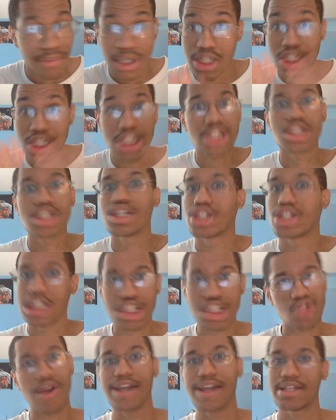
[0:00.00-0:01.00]

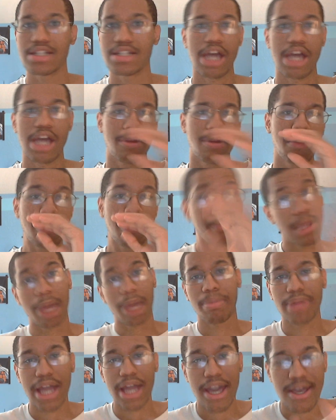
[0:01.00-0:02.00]
Shit's crazy in this chapter. But
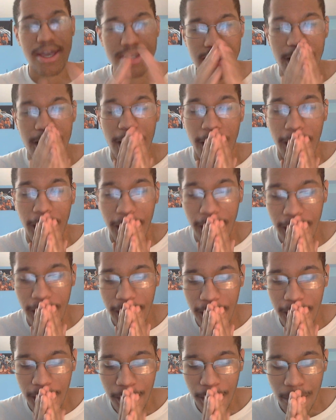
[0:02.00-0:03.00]
big plays.
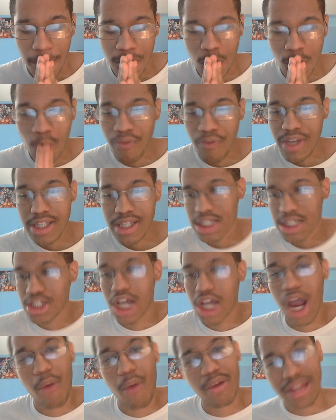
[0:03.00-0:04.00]
Luffy, he's
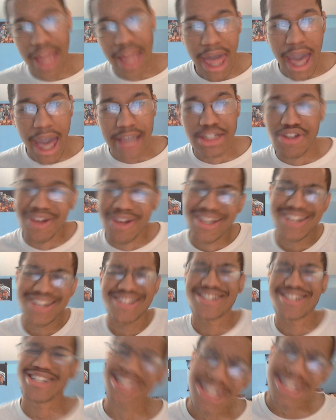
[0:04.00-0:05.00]
trying to relax. He's trying to take
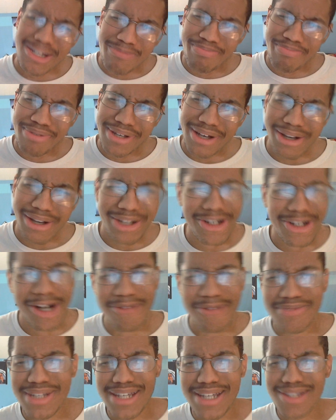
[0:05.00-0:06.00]
a chill pill. You know what
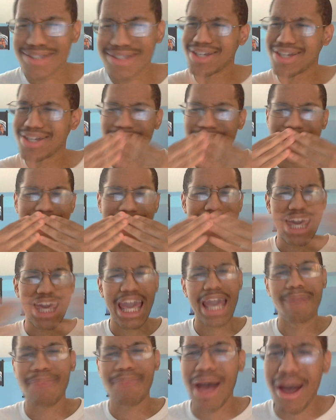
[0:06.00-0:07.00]
I'm saying? He
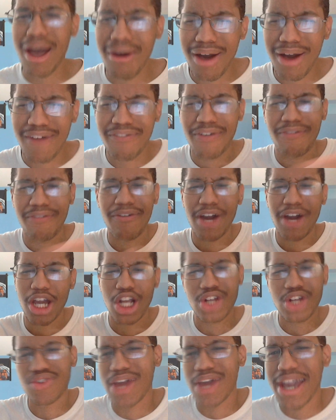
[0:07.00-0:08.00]
came out of a
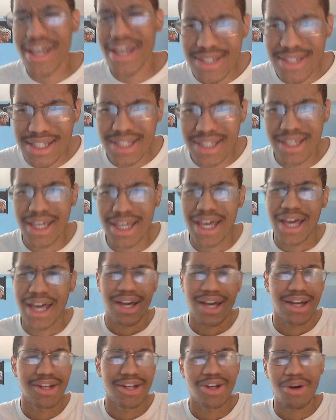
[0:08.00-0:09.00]
fucking crazy,
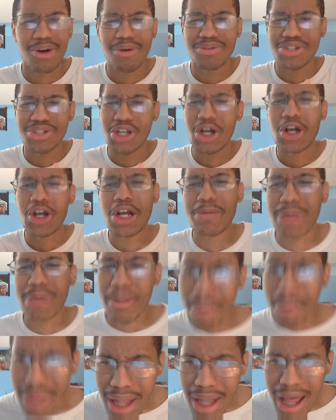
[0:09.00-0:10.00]
you know,
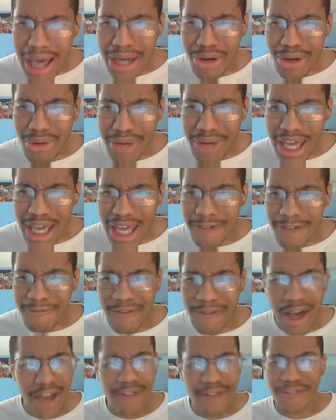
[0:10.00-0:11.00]
tournament block. Okay,
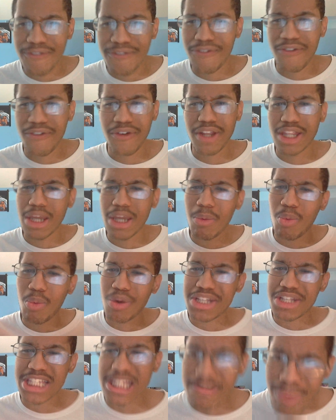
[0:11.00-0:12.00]
fighting for the number
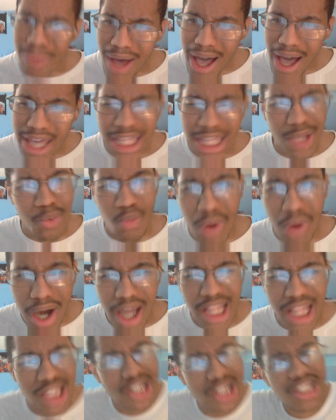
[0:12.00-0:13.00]
one spot. He
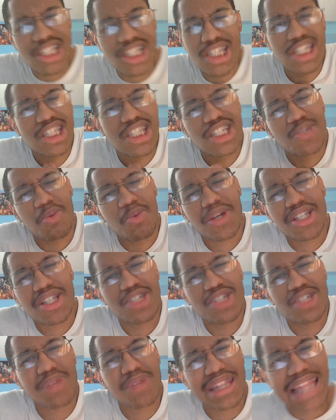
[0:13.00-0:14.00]
won. He just want
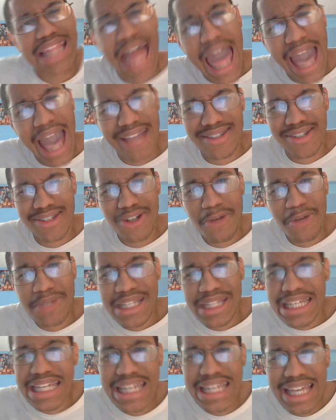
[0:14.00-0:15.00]
to just relax. You know,
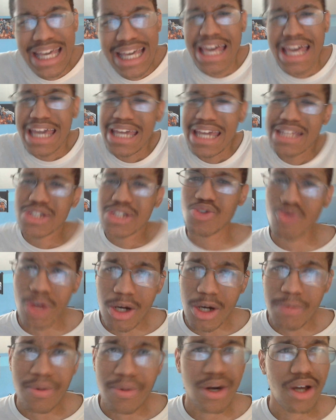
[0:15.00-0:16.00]
to eat, get his
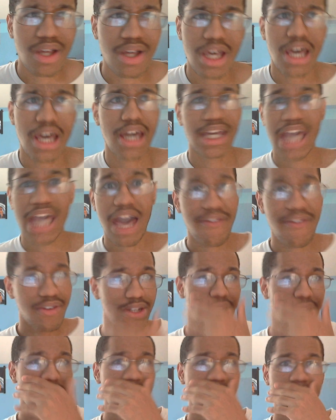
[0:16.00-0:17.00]
grub on.
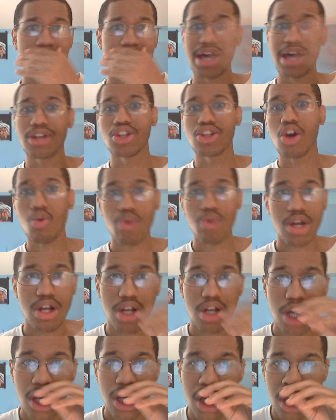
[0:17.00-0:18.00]
Cavendish coming out of
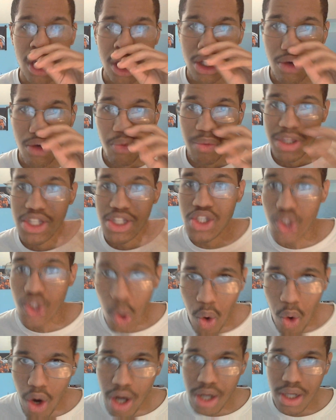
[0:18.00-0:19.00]
nowhere, you know, with the
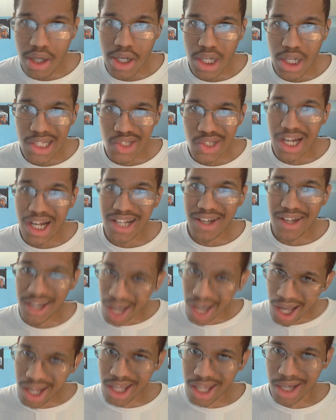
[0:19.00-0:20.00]
sword, trying to
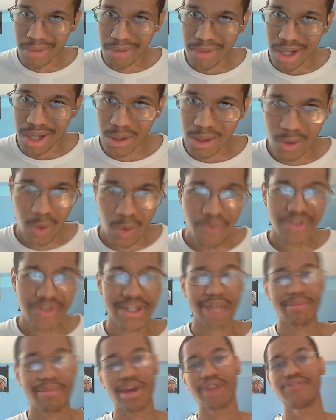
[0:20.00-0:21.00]
cut him.
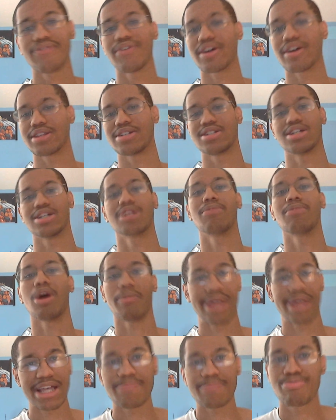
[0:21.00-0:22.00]
Luffy's like, man, fuck this shit. Come
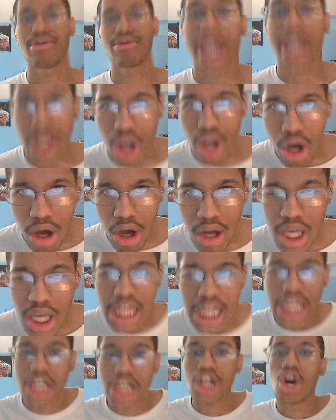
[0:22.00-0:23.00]
on, man. Bring it on.
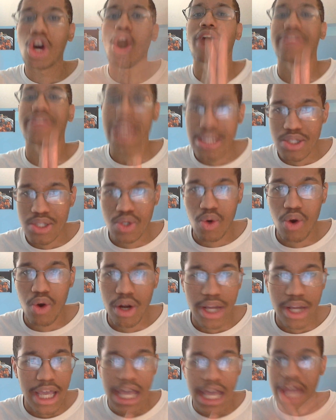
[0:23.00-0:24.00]
He caught that
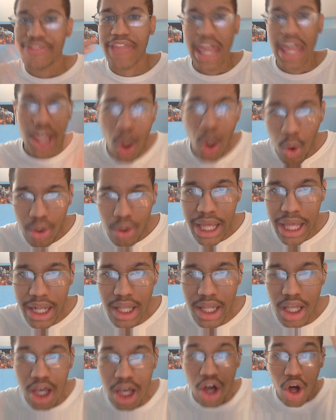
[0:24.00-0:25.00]
sword. They going
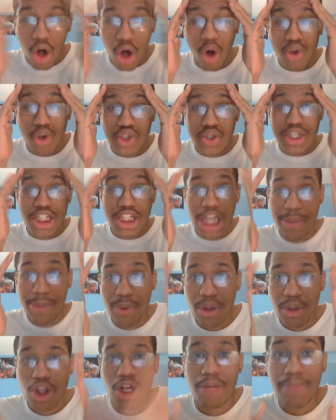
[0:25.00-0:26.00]
at it. Also, in this
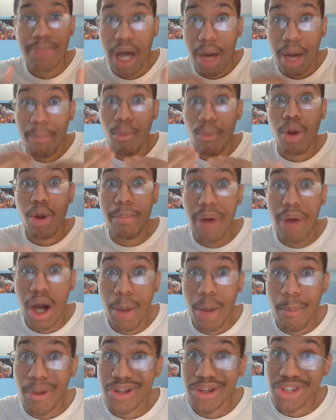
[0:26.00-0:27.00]
chapter, you learn about more
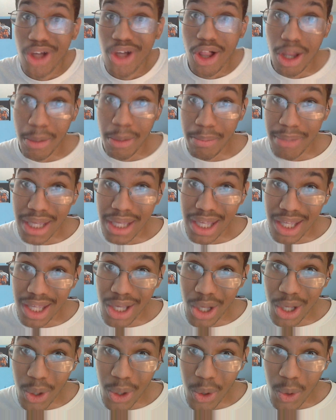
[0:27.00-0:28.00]
about
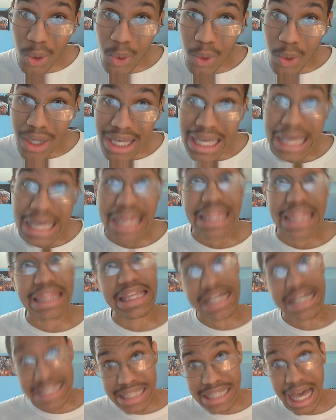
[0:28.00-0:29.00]
Bartholomew.
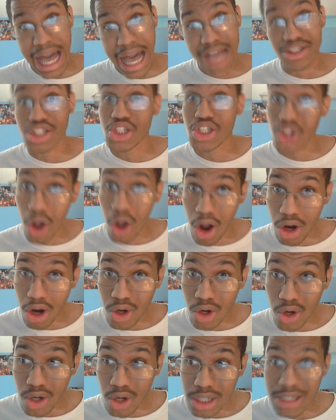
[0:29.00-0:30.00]
This guy is a
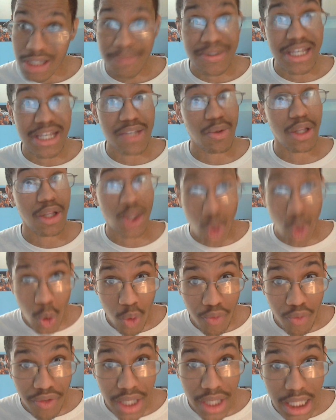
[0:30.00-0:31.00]
stalker. He's obsessed with
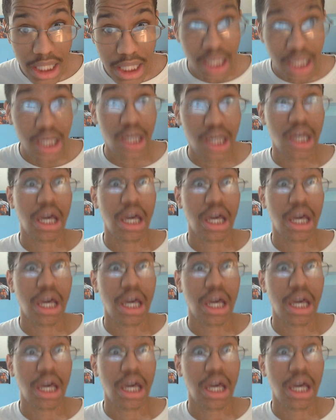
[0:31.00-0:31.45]
Luffy.